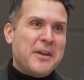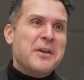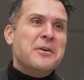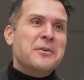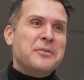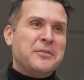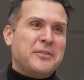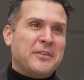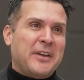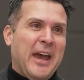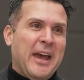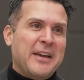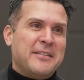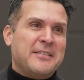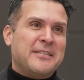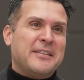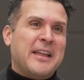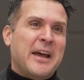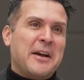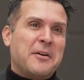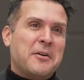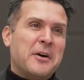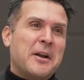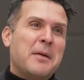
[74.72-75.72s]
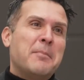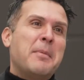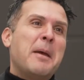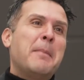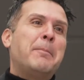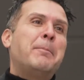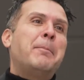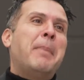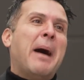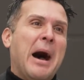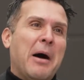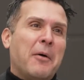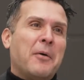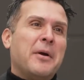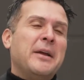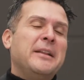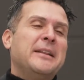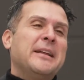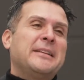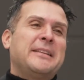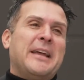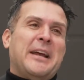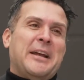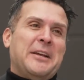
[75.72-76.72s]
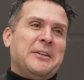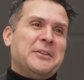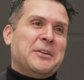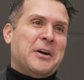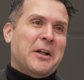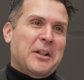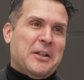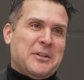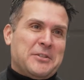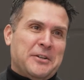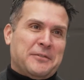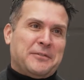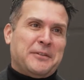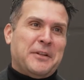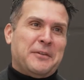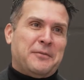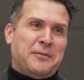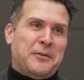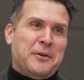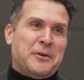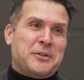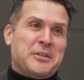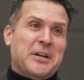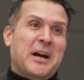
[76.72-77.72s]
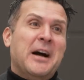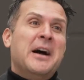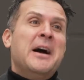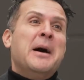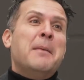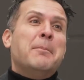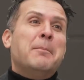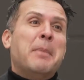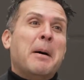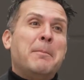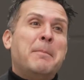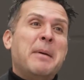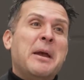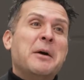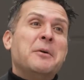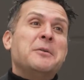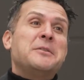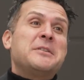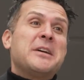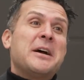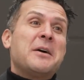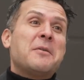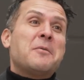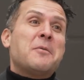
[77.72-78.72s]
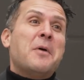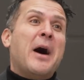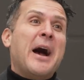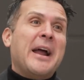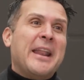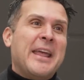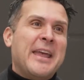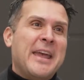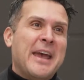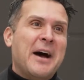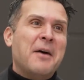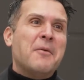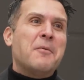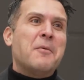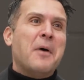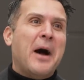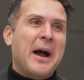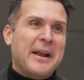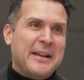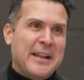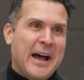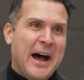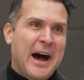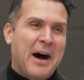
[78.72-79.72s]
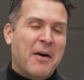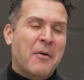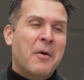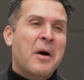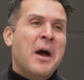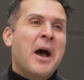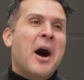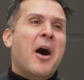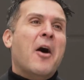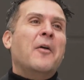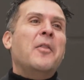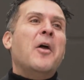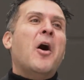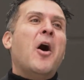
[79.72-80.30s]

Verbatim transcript: use case. They're gonna be powering the technology of the future, but built right here, right now on